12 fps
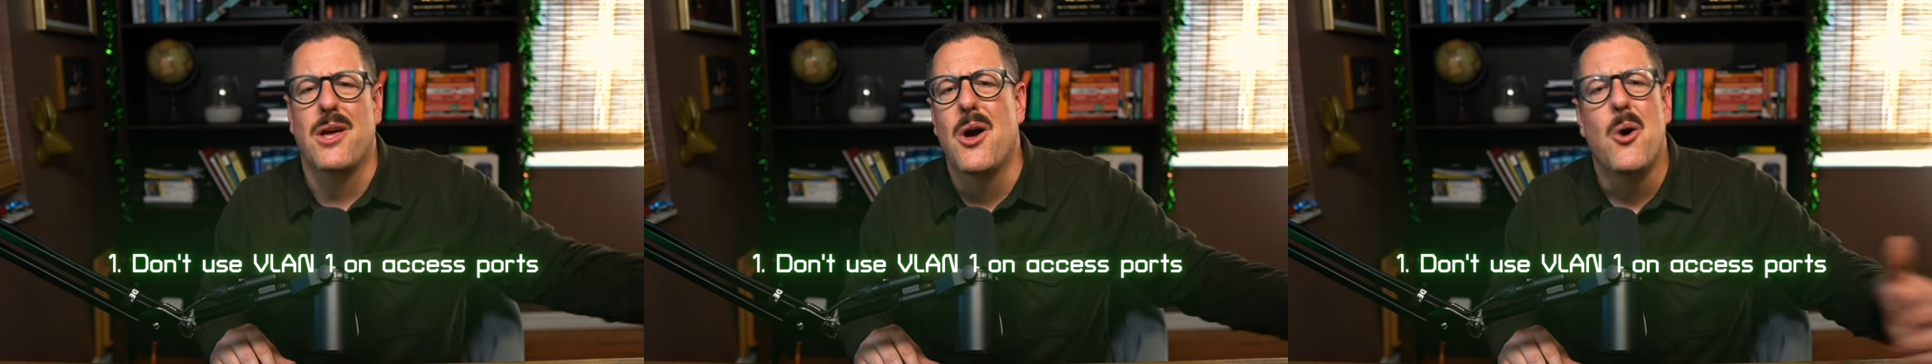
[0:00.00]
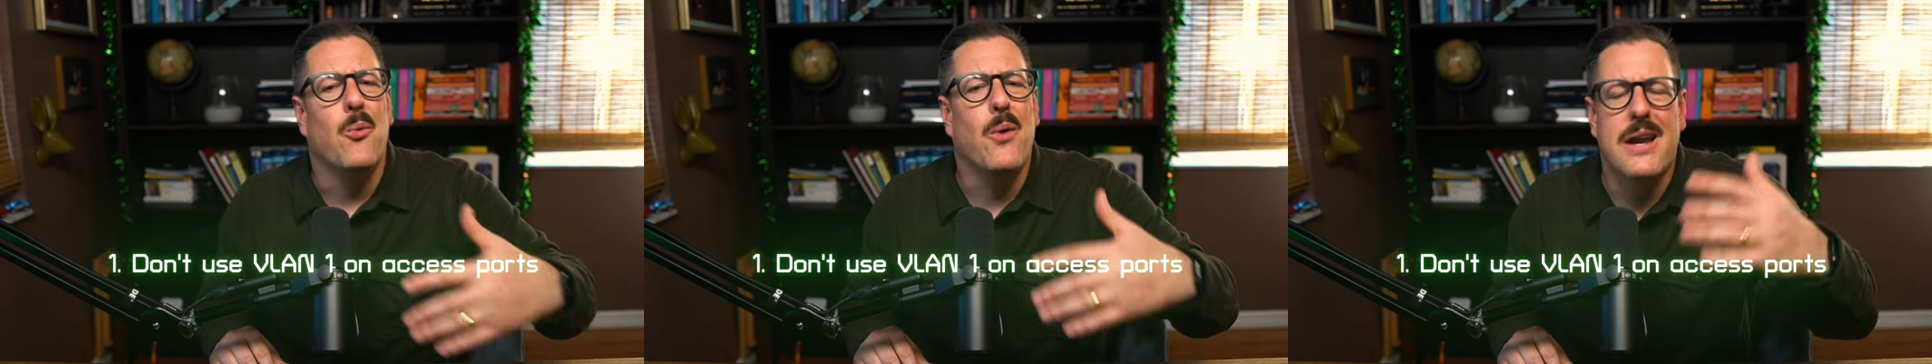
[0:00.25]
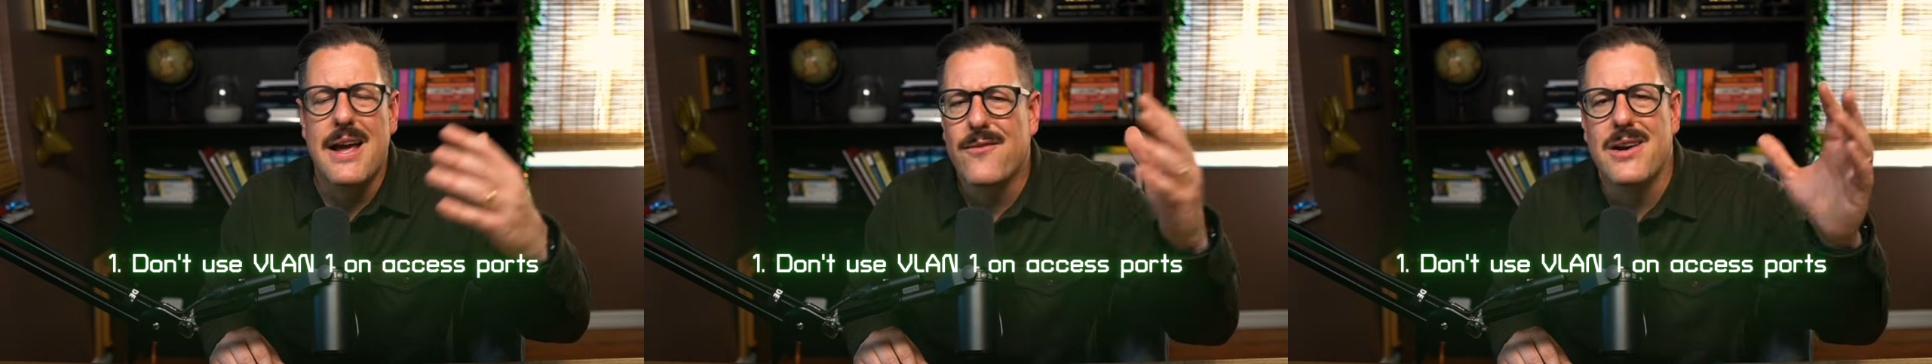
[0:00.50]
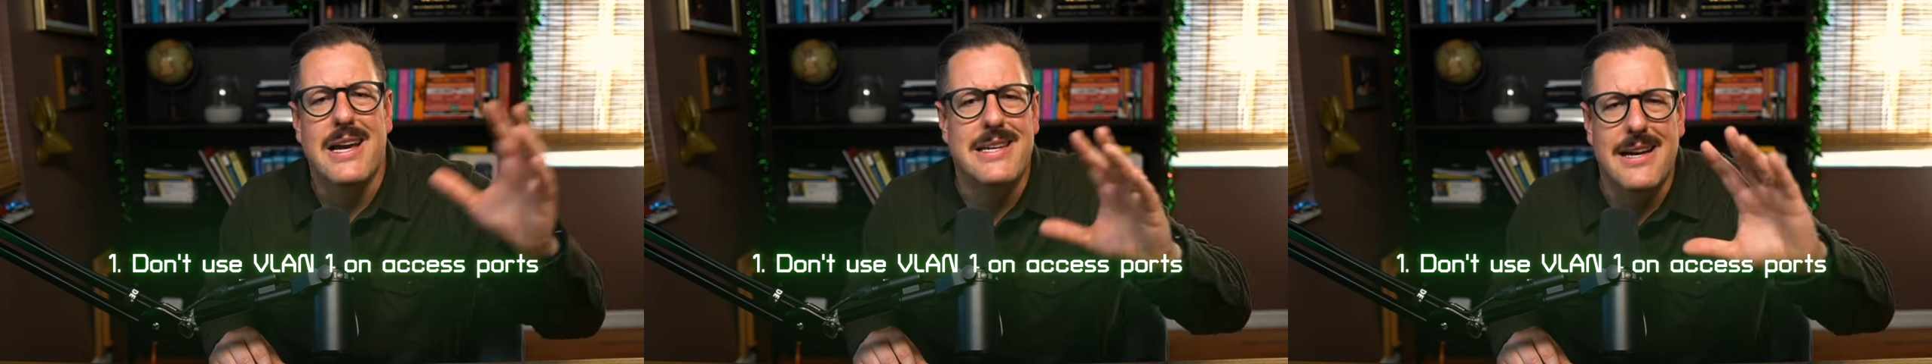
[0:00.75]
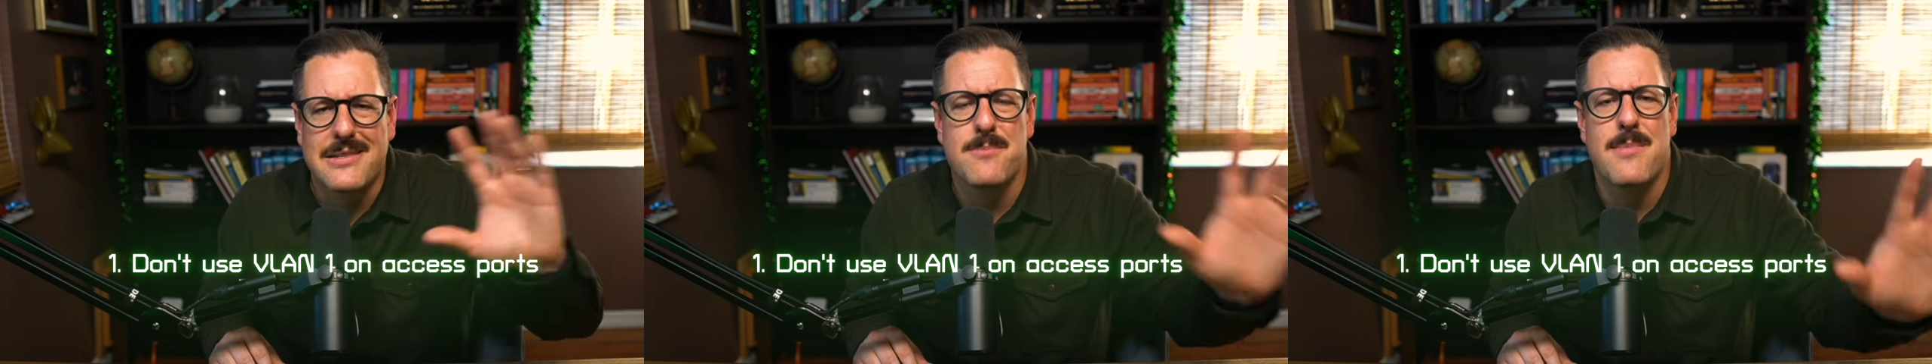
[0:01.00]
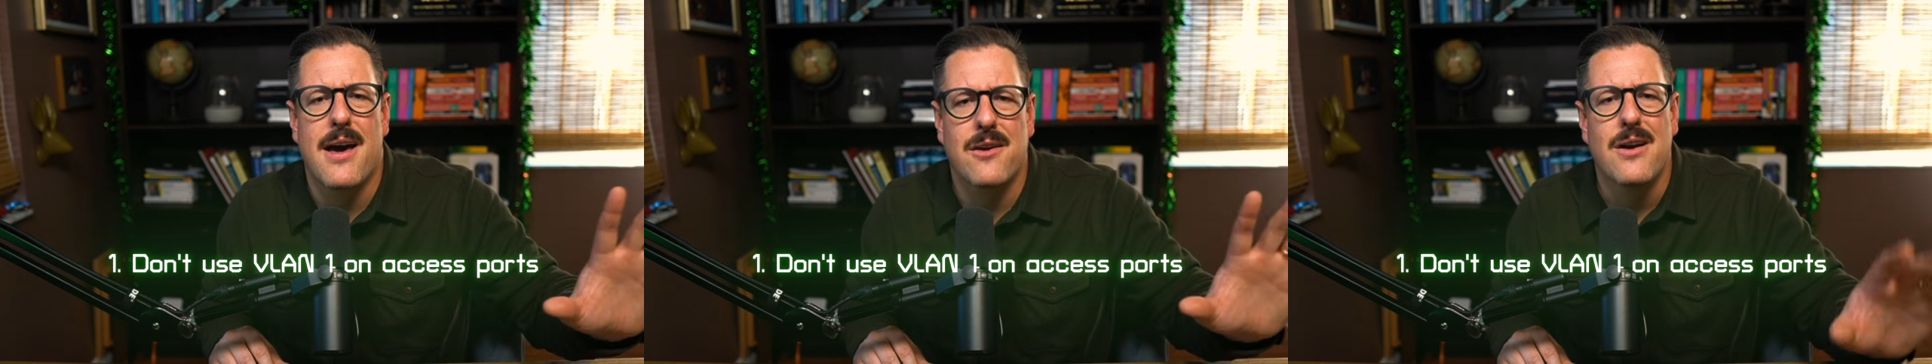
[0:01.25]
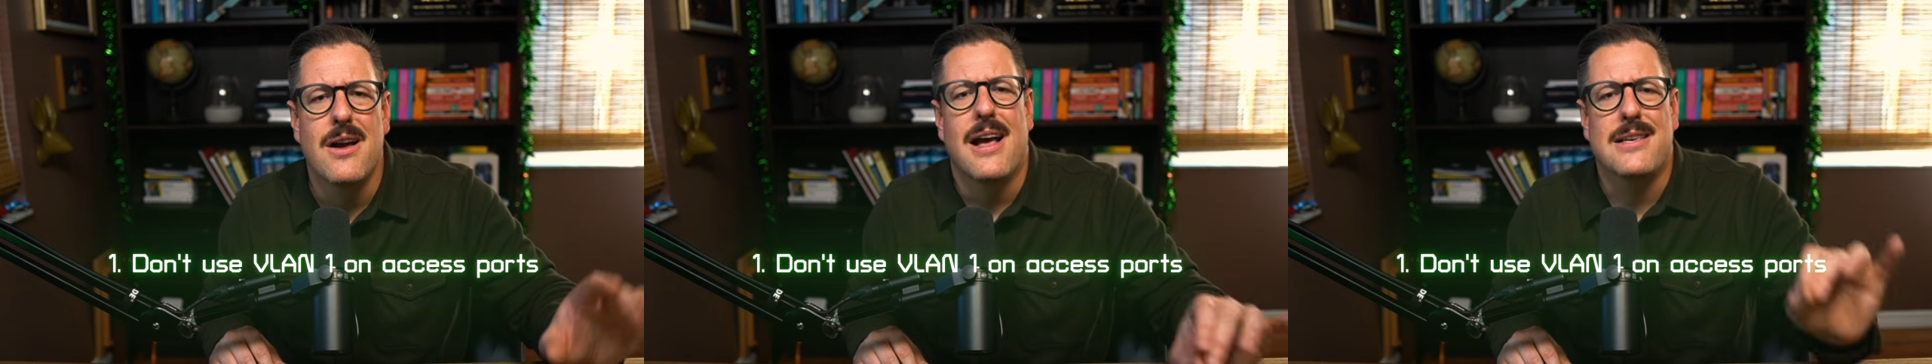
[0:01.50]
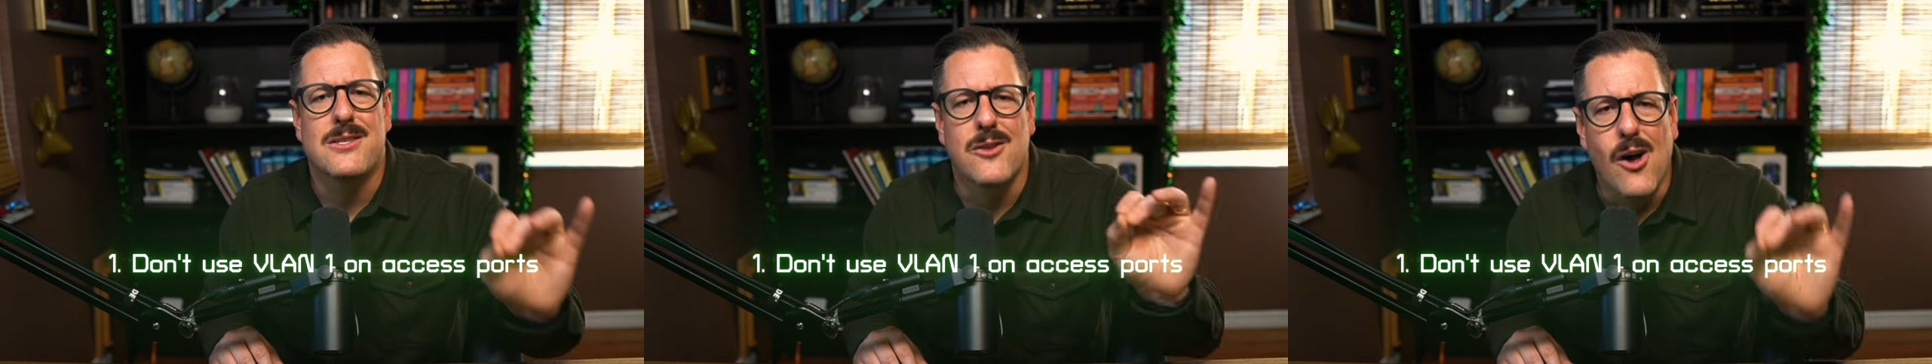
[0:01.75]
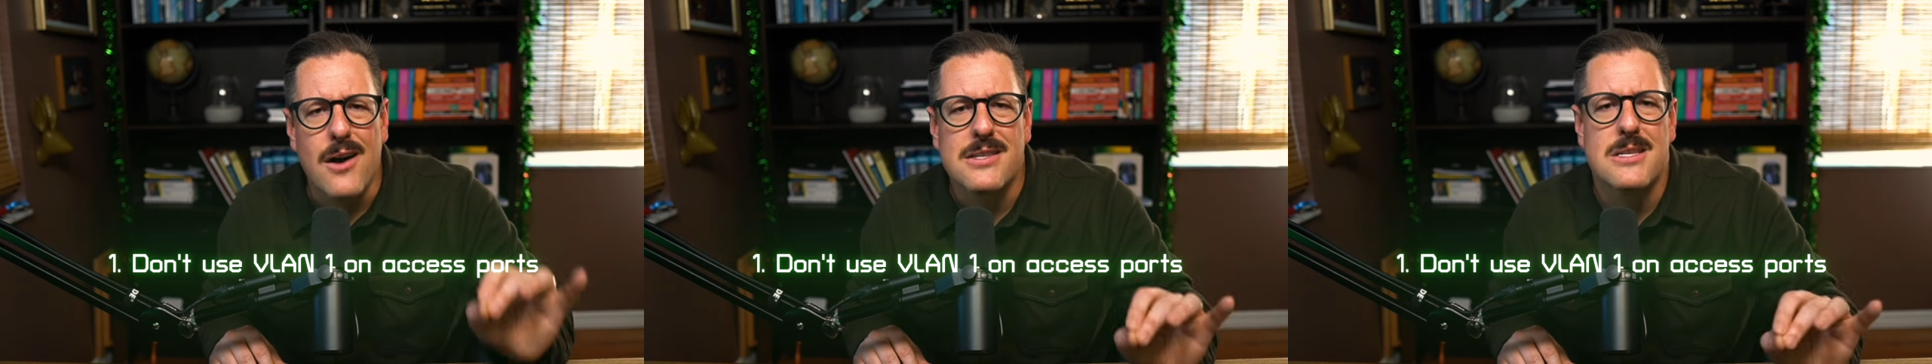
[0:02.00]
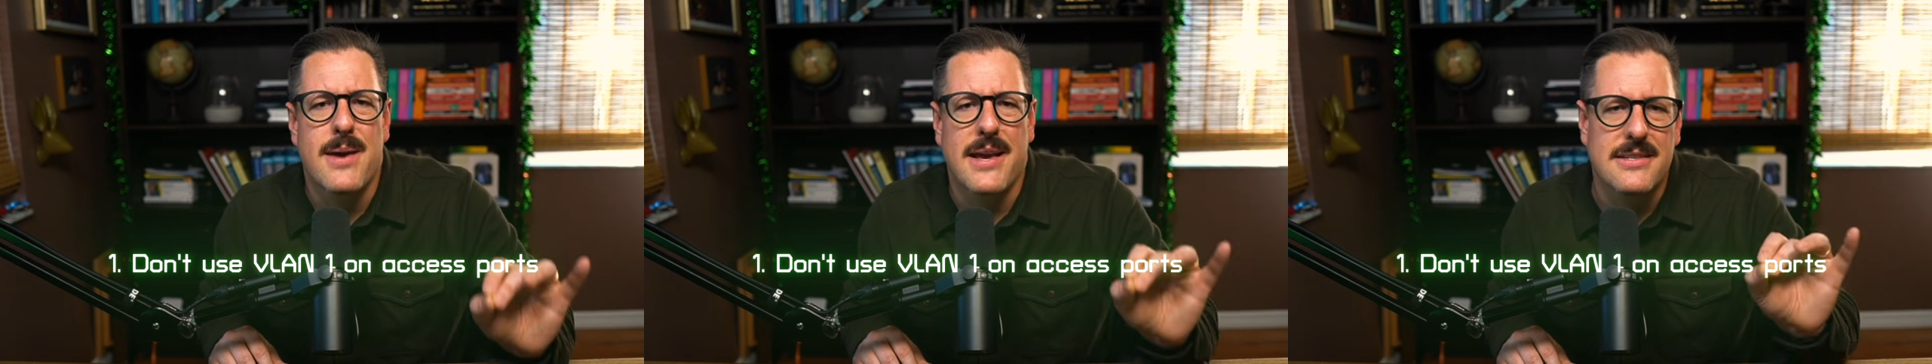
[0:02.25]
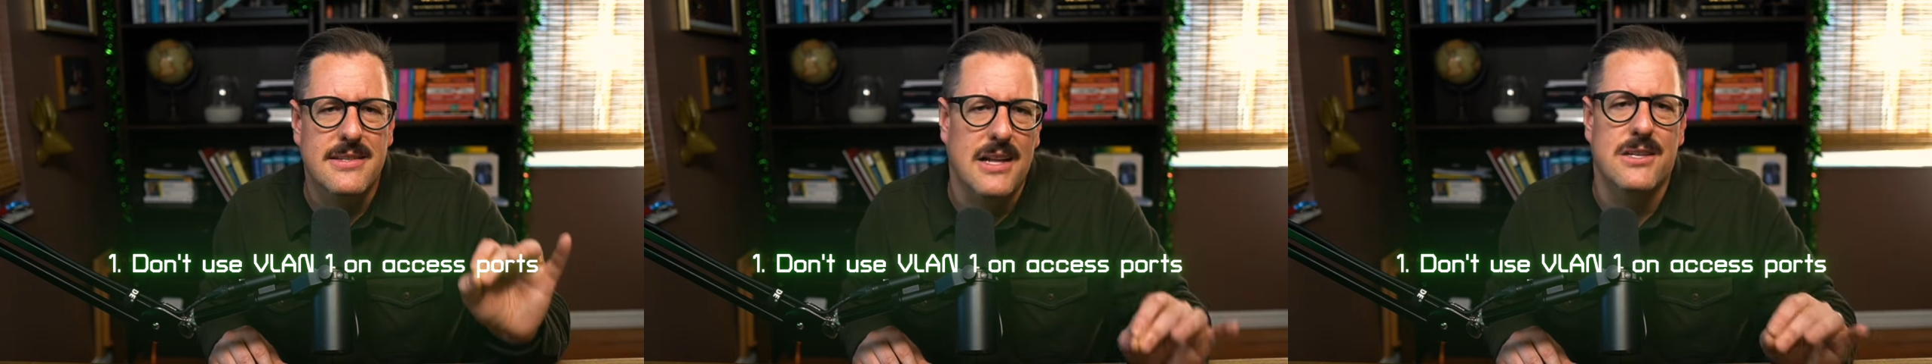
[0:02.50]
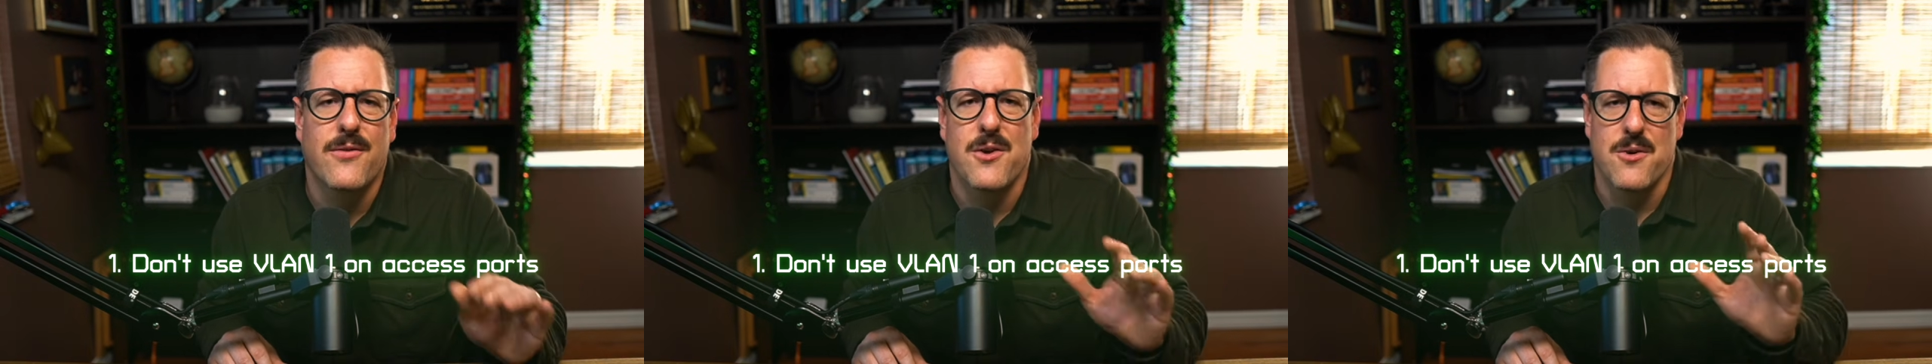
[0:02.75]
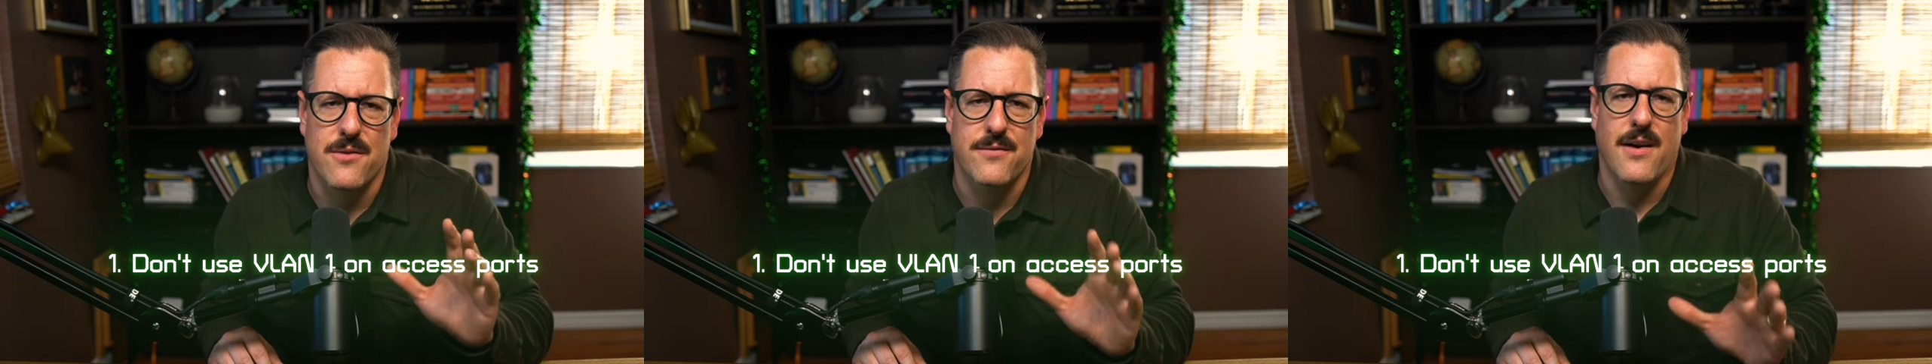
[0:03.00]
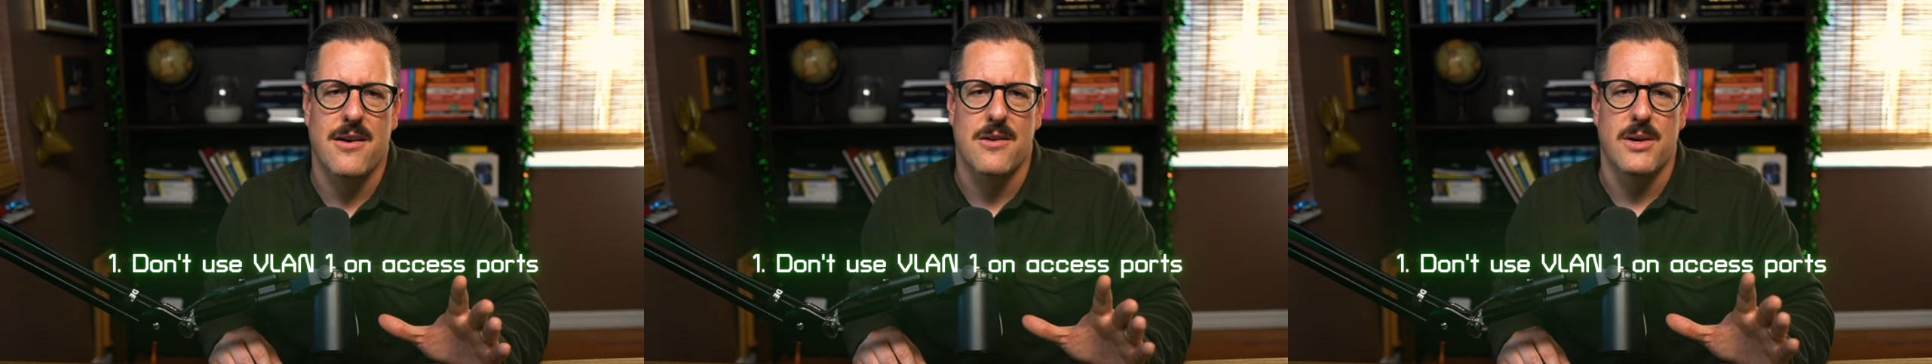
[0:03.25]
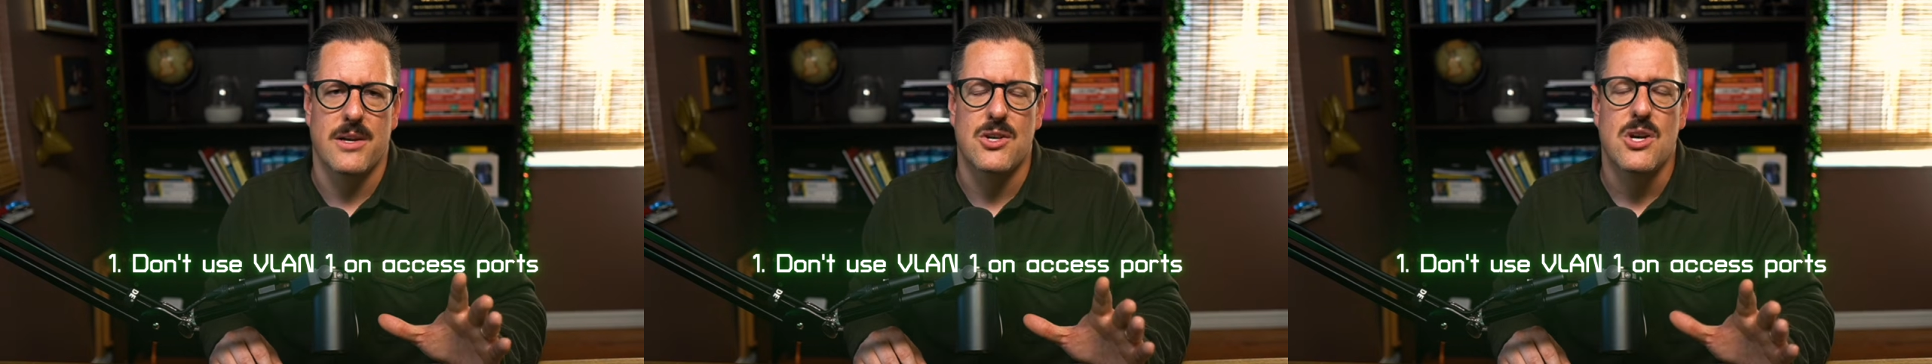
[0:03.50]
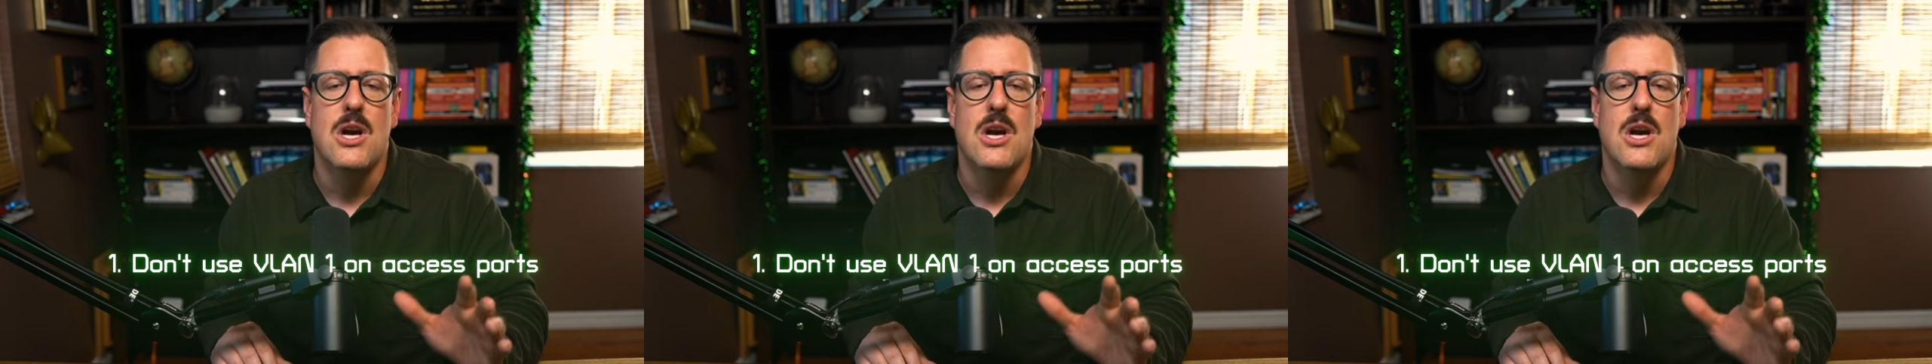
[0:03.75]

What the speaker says: whatever, it doesn't matter as long as it makes sense for your environment,